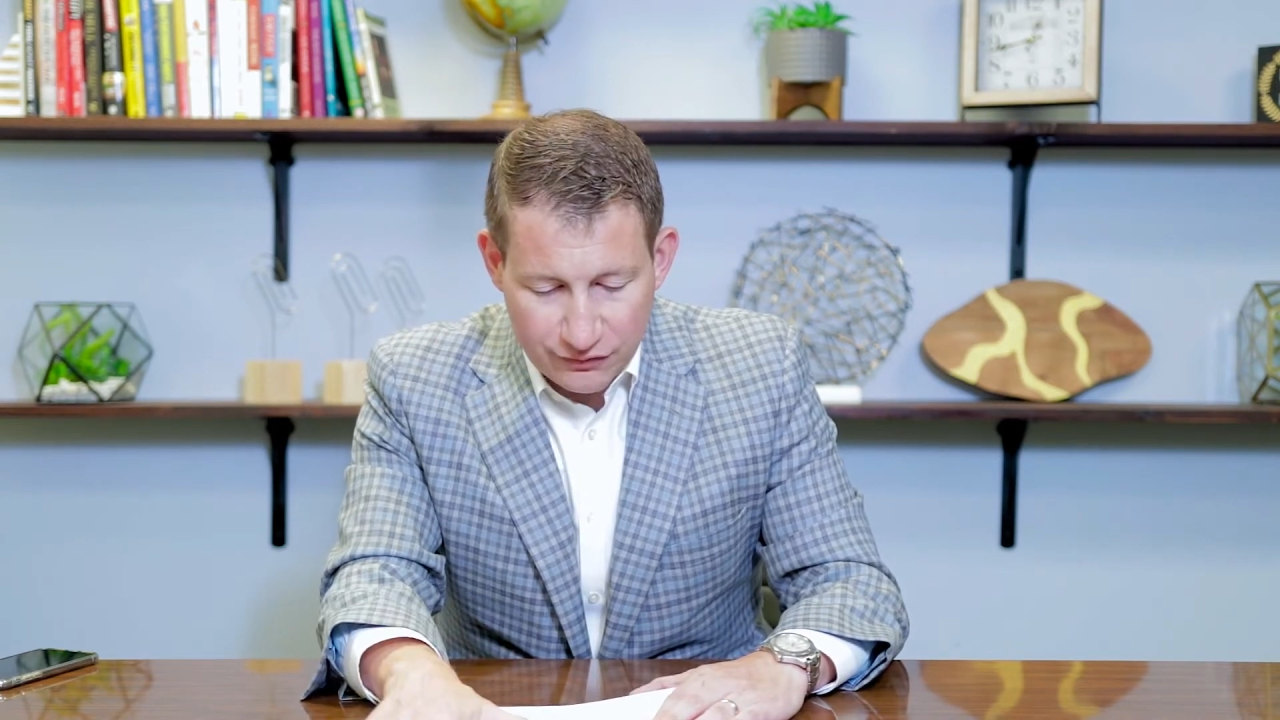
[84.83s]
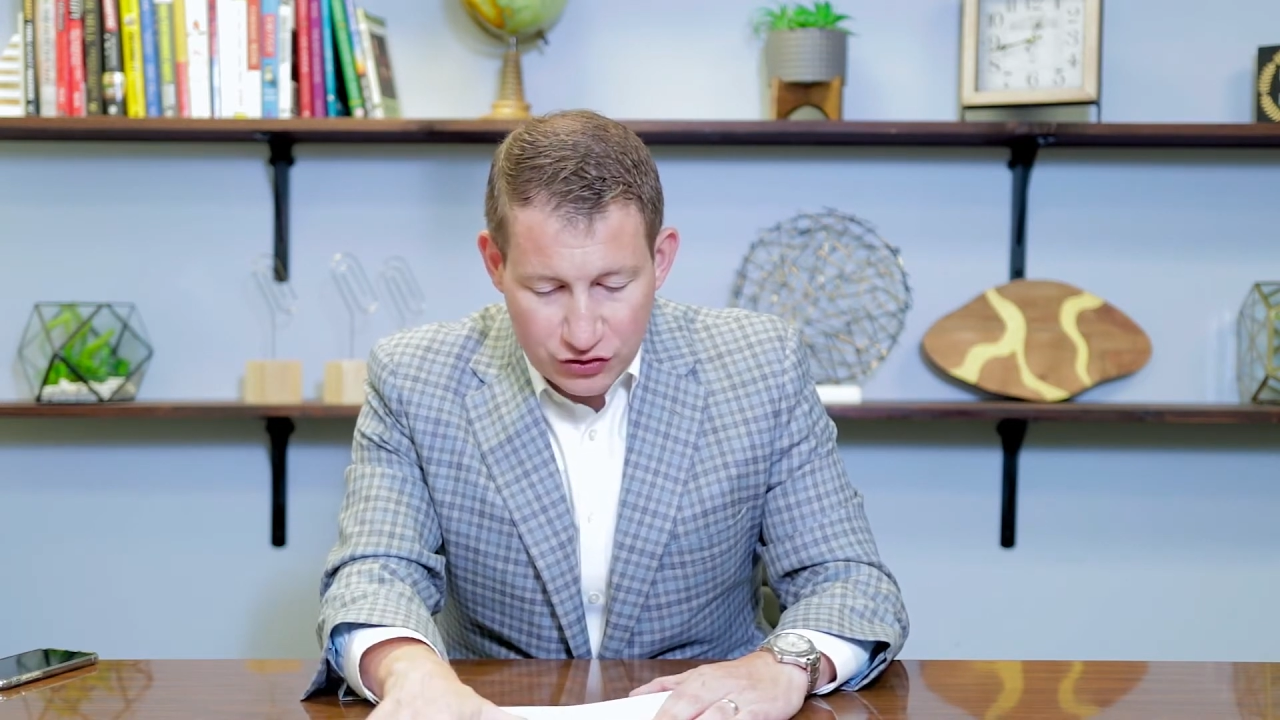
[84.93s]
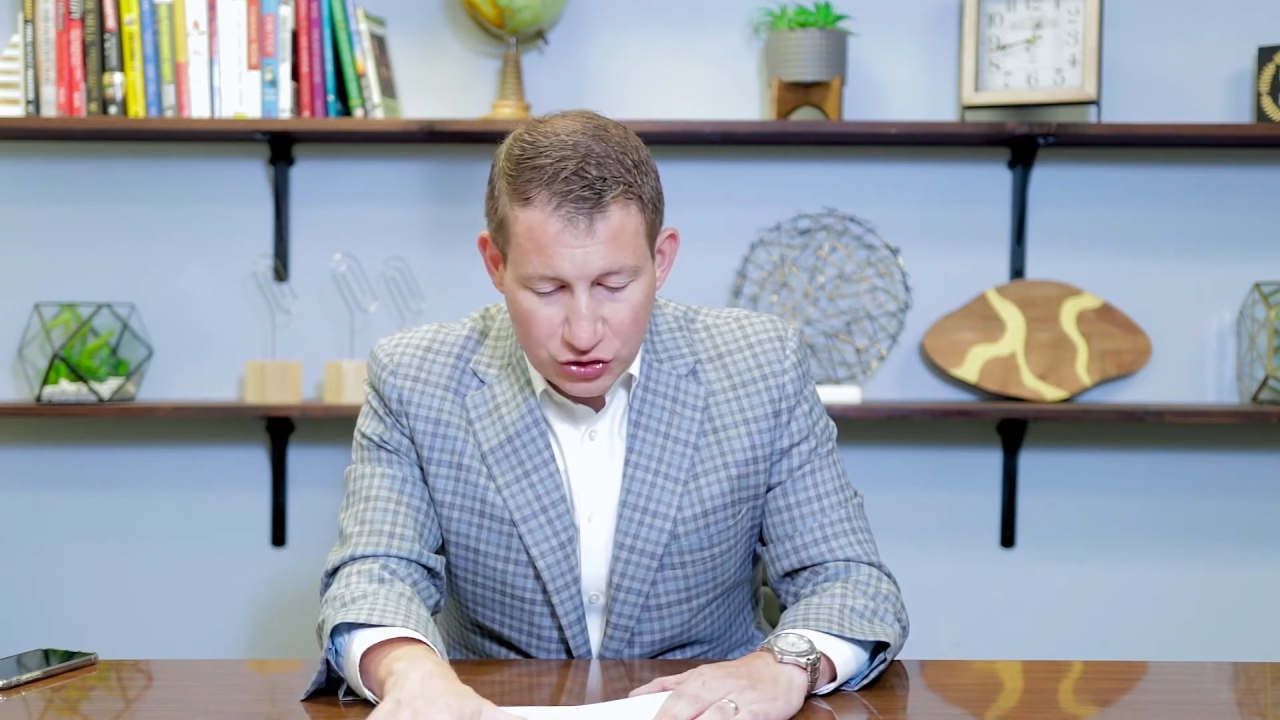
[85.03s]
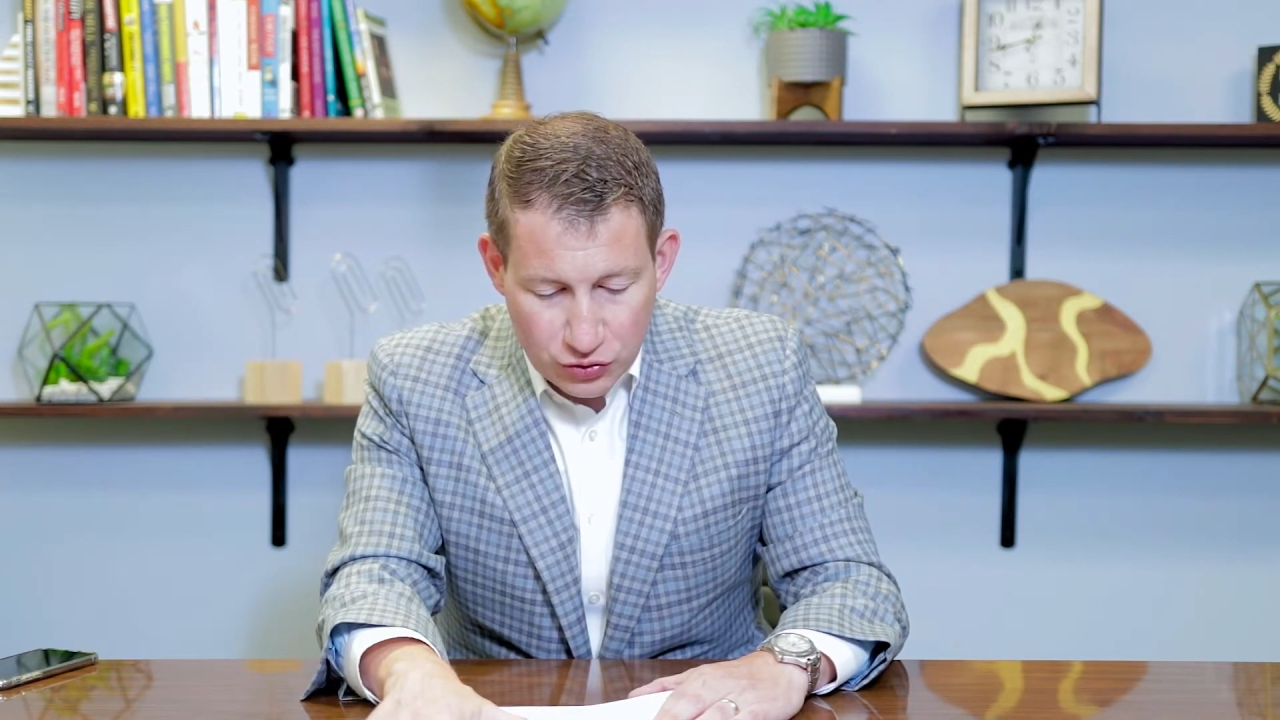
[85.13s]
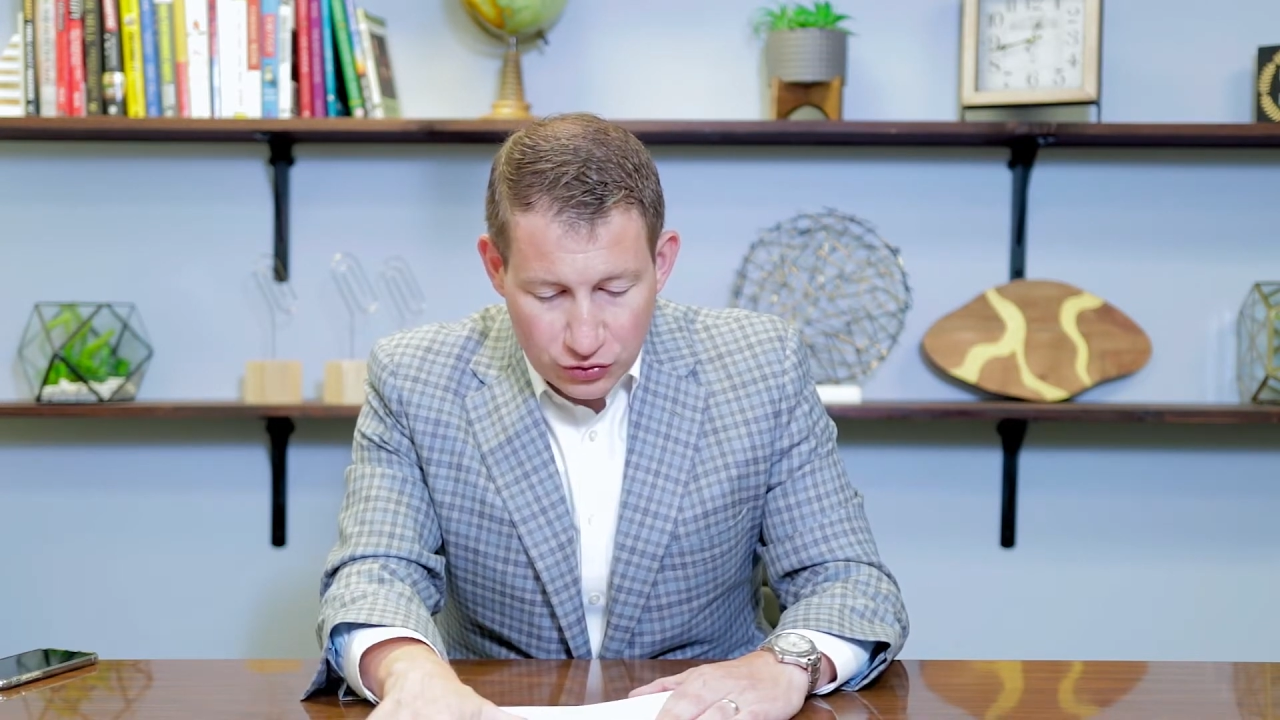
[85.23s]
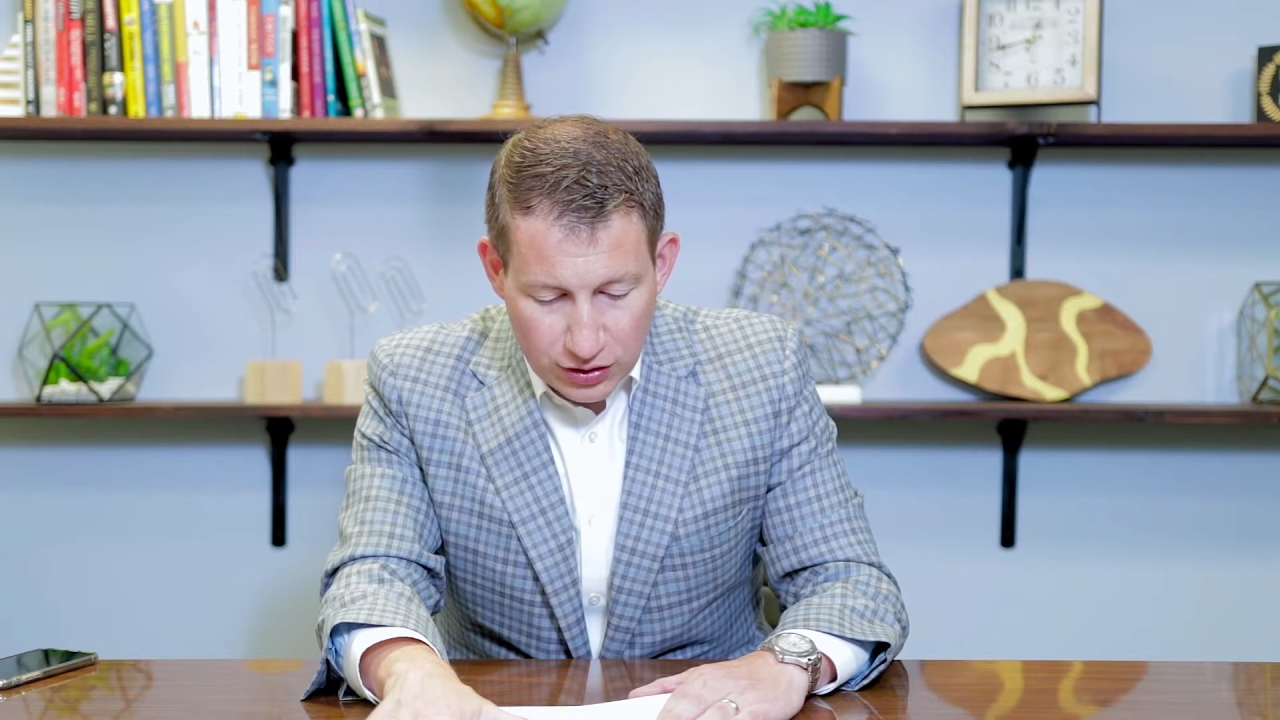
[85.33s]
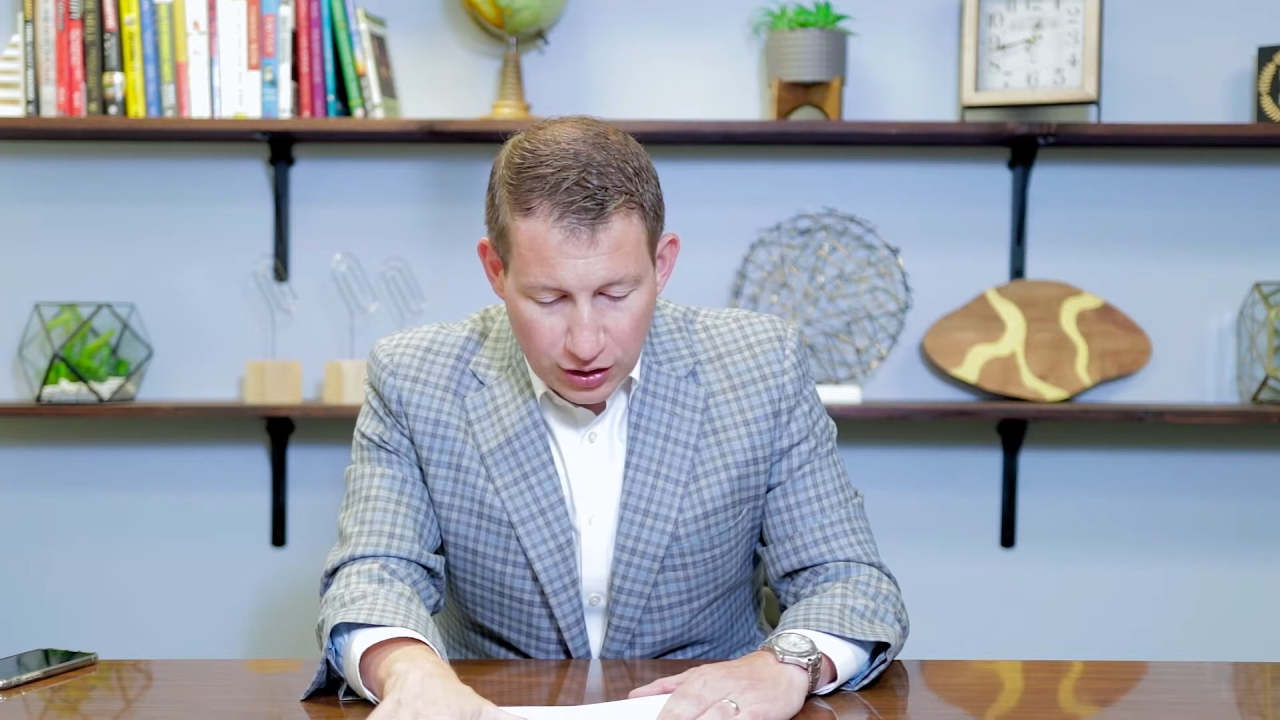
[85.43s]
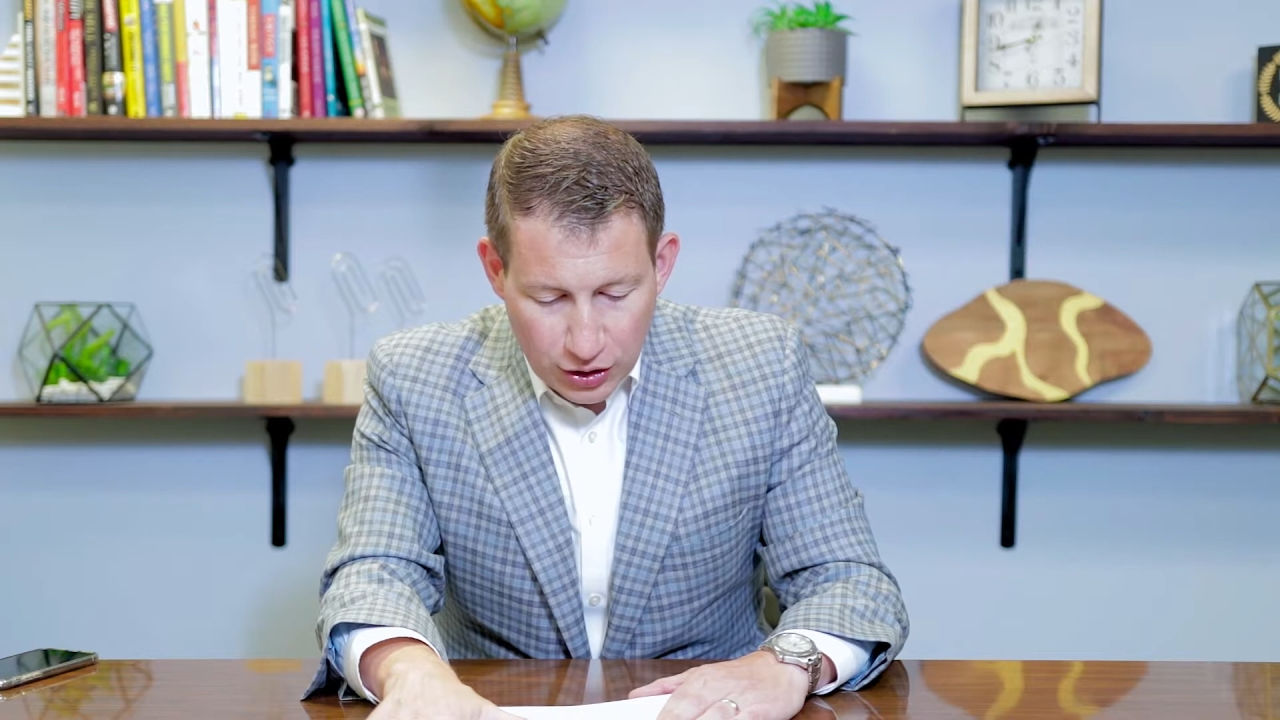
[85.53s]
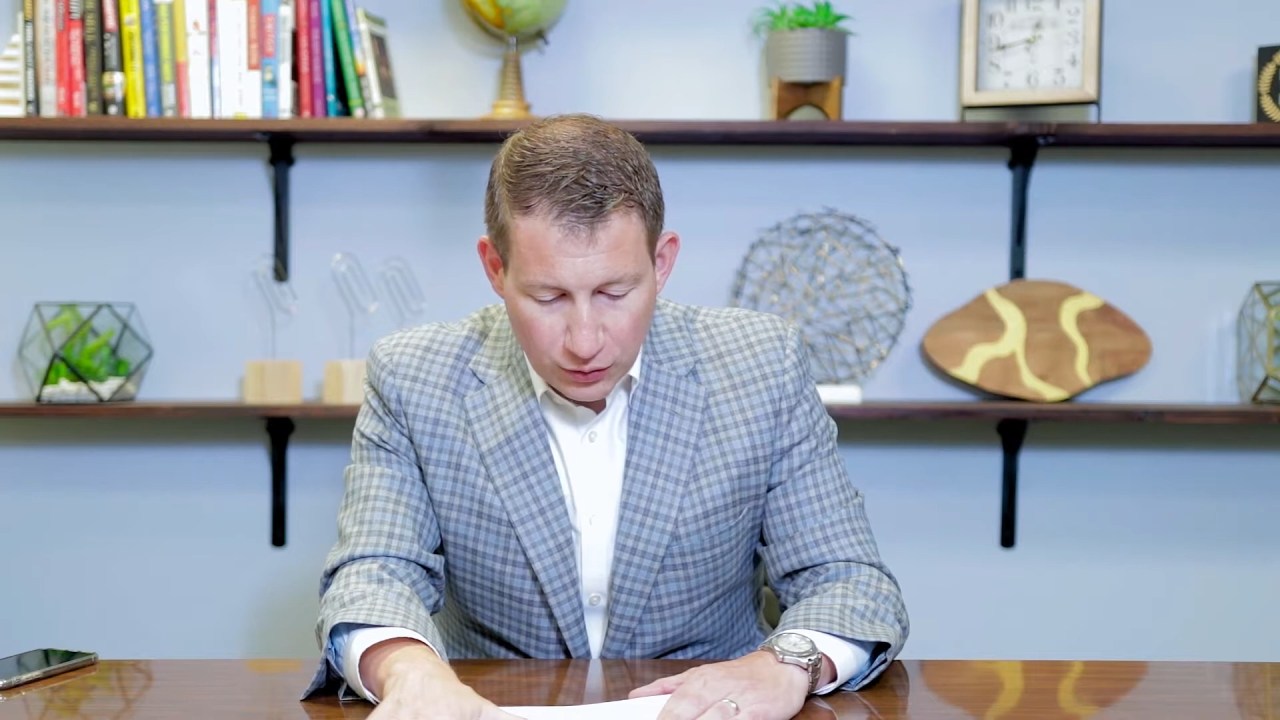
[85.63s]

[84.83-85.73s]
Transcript: of June